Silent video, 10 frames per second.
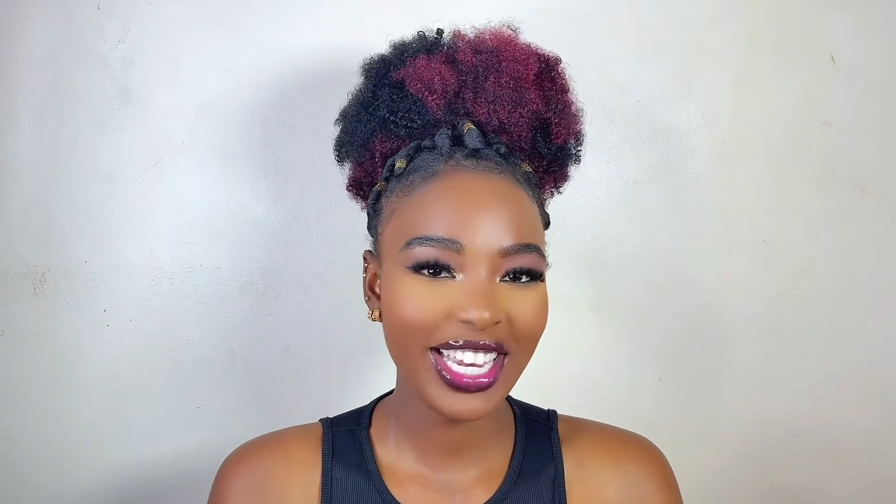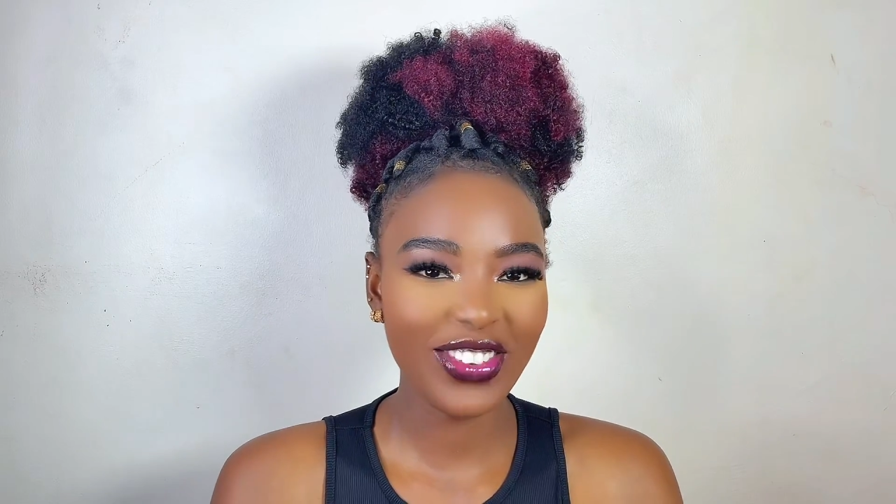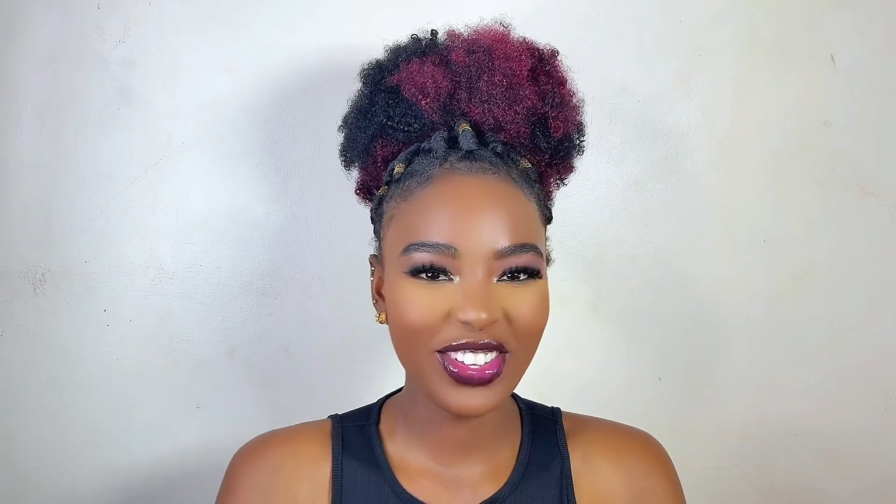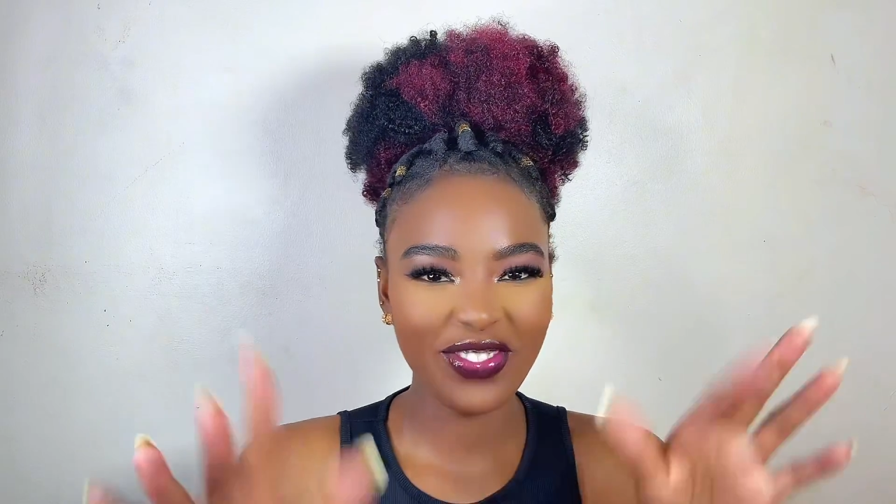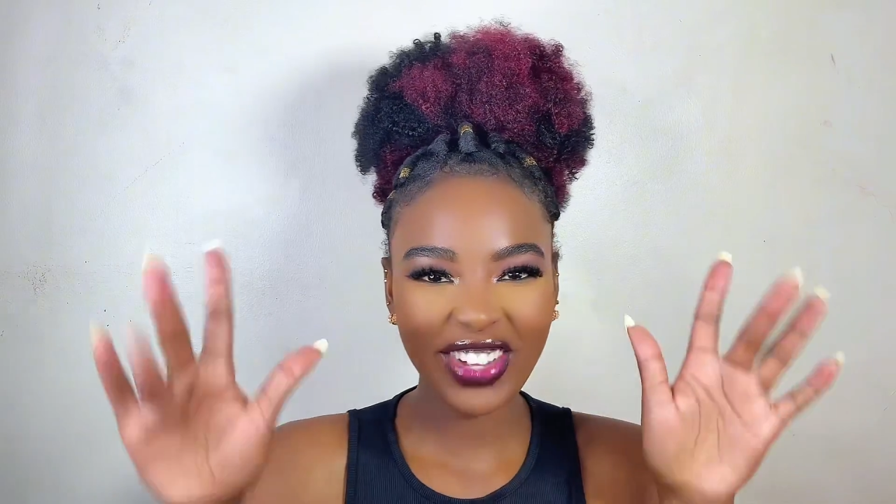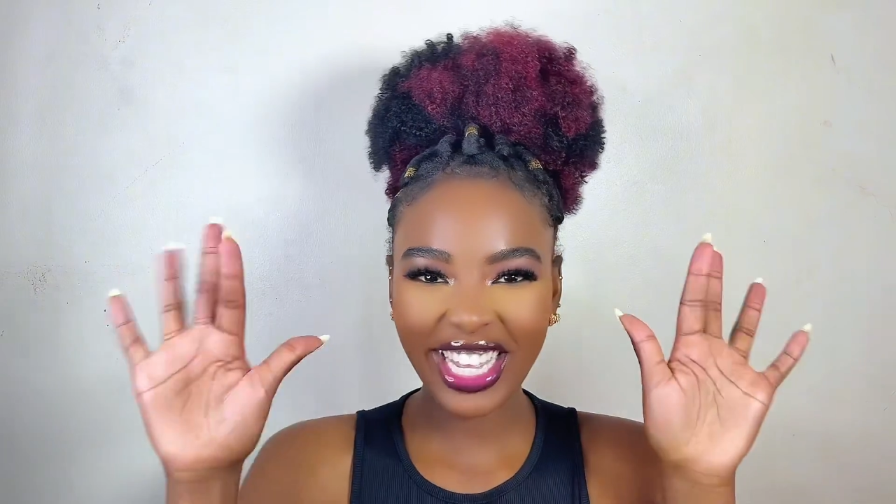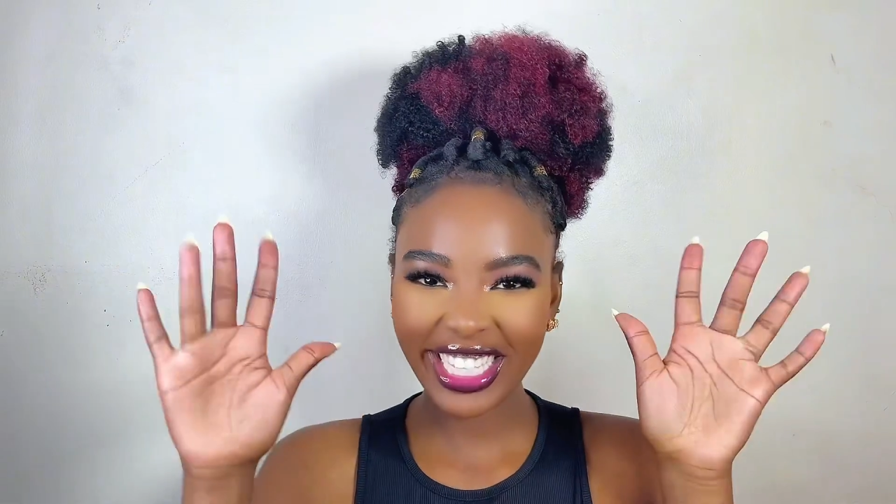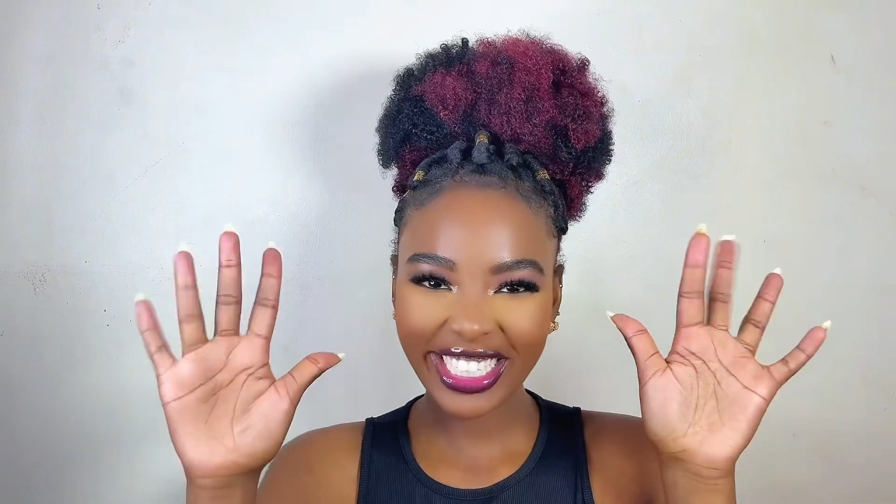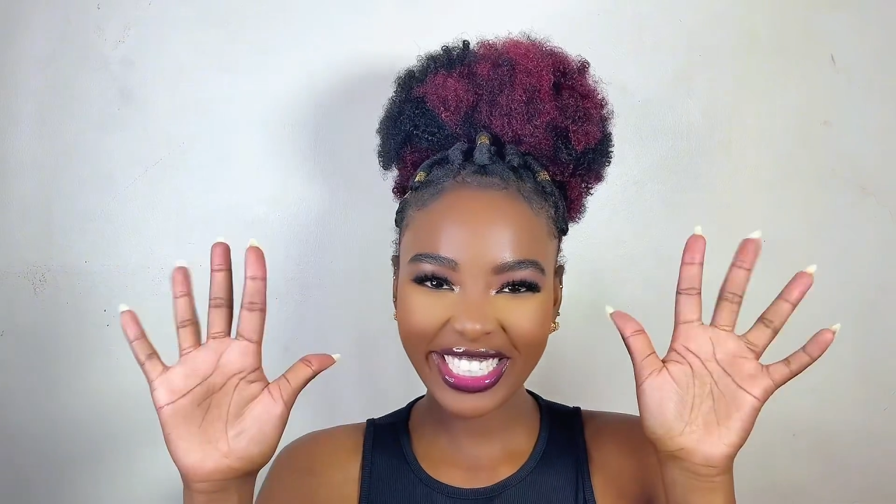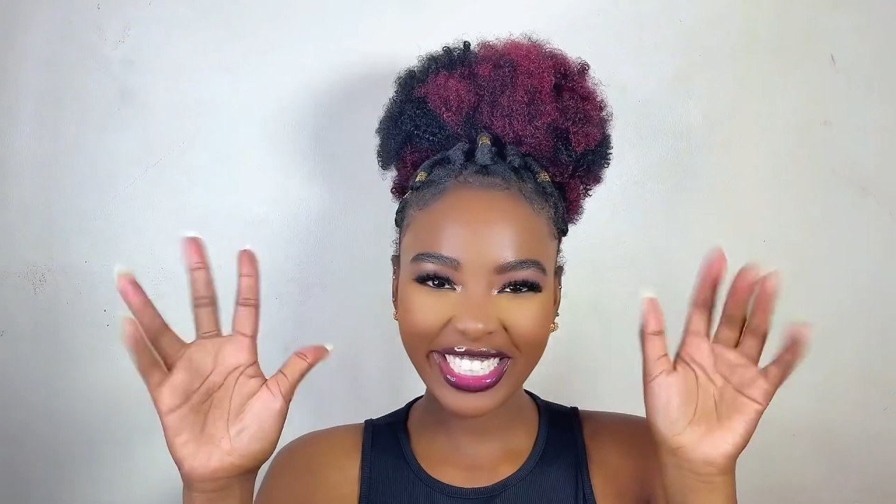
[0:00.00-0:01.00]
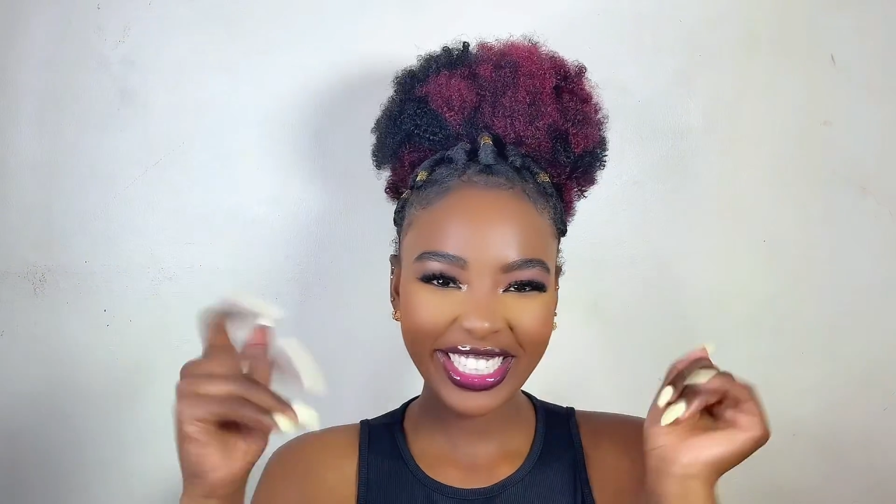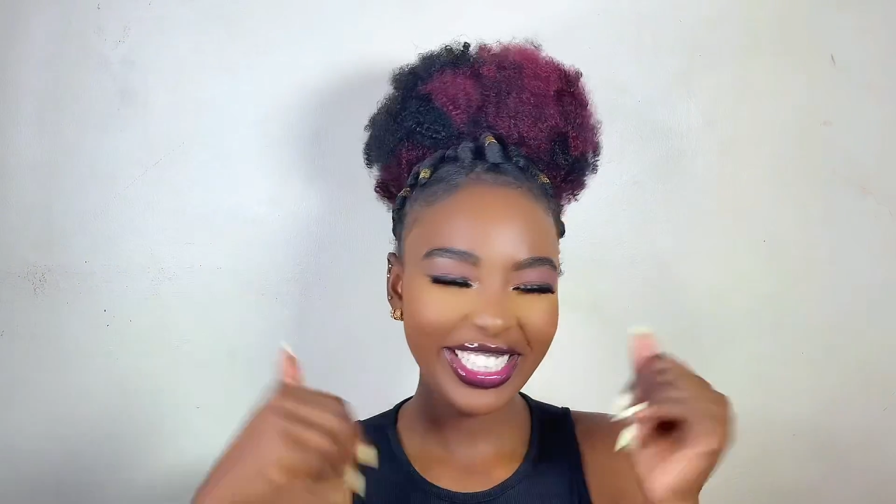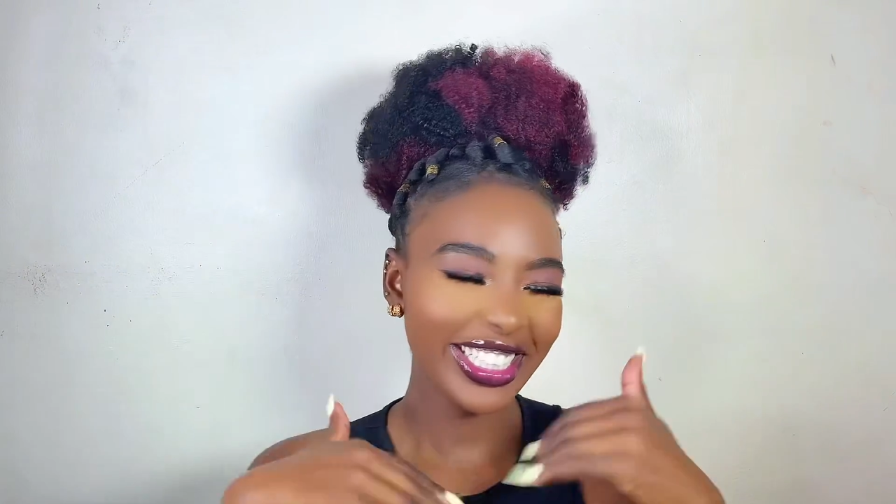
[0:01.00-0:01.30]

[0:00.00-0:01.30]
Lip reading: Anyway, bye.